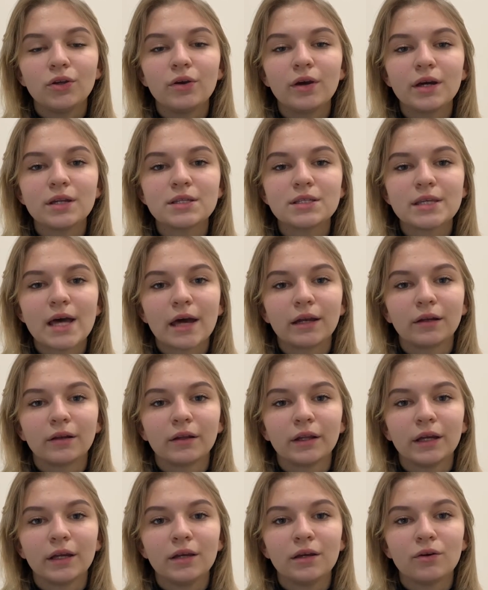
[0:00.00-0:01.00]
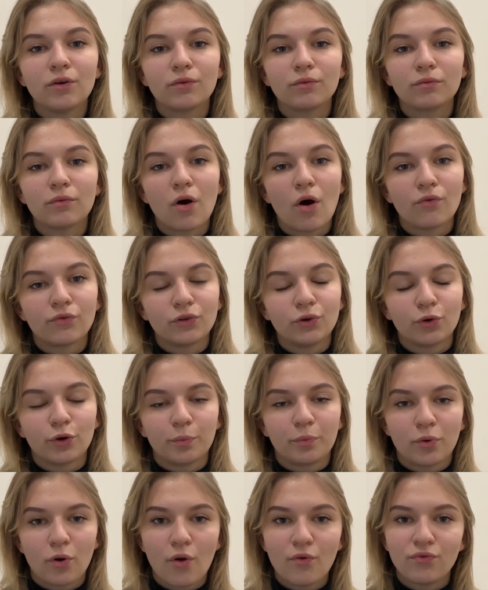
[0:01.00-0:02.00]
you can send a link of
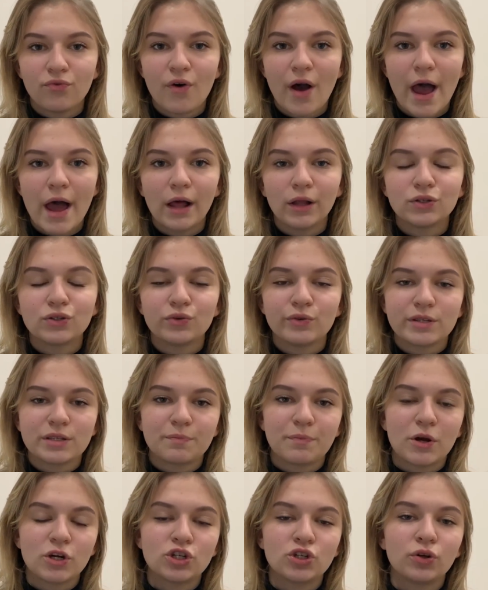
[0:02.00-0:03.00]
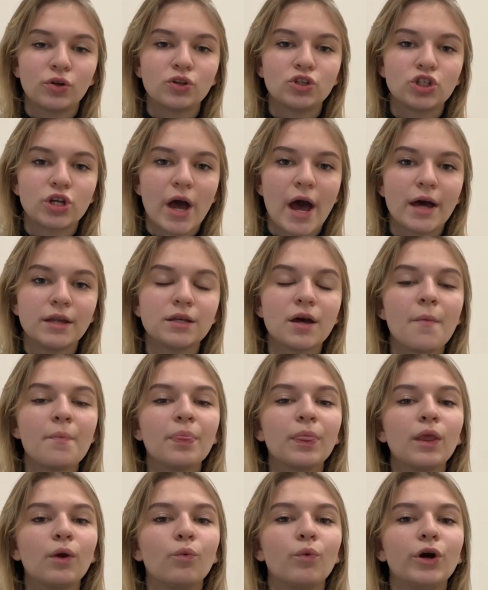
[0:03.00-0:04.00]
your profile to a special chat
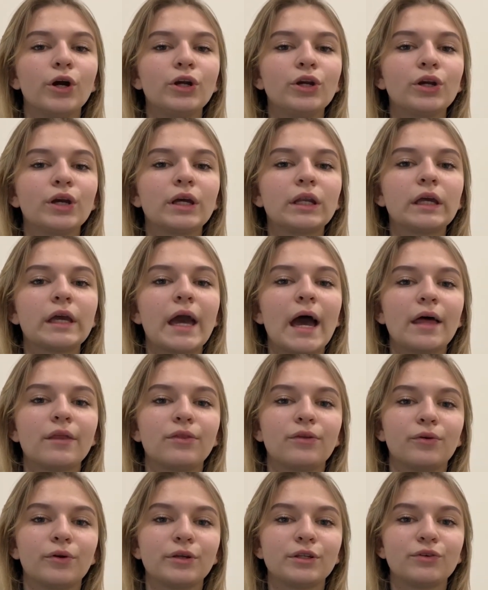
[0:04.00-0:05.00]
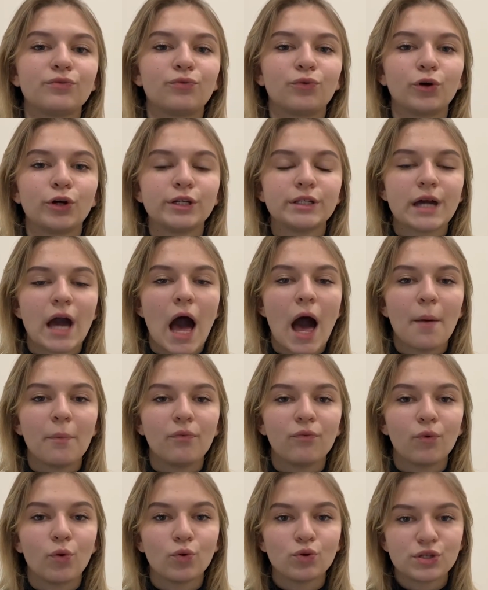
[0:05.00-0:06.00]
where you can get 30-40
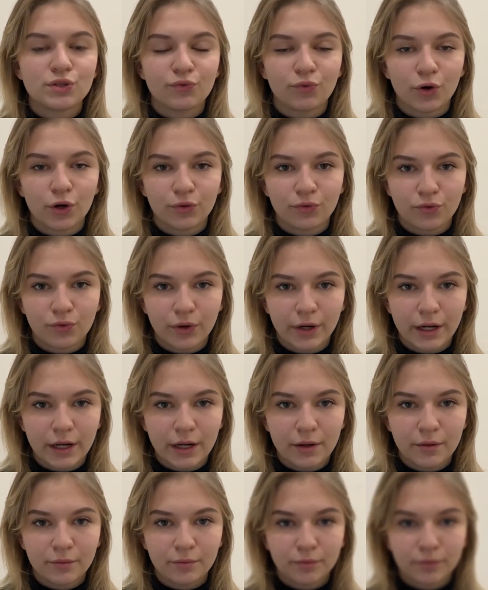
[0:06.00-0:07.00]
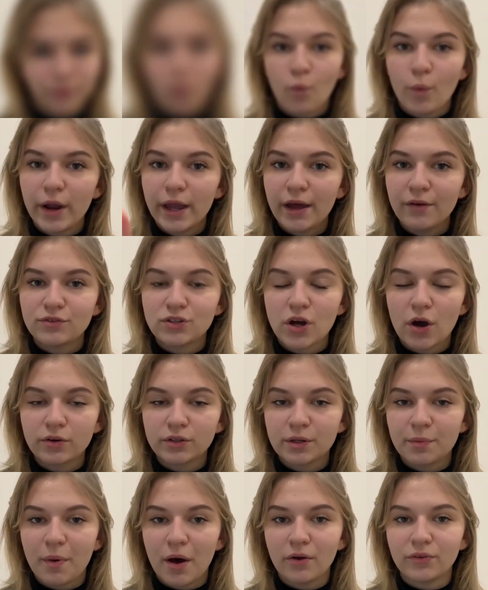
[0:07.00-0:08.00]
upvotes for free. We have
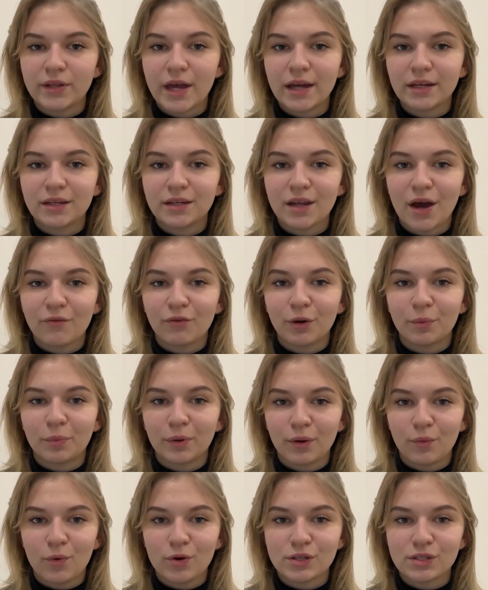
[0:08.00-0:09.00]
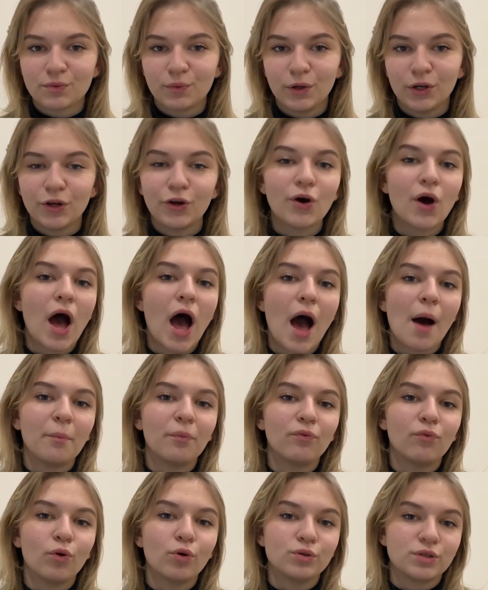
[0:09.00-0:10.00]
talked about that in our previous video,
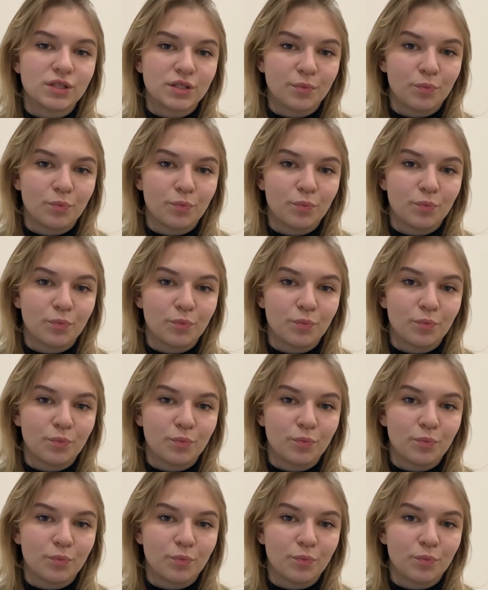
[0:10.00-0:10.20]
Upvote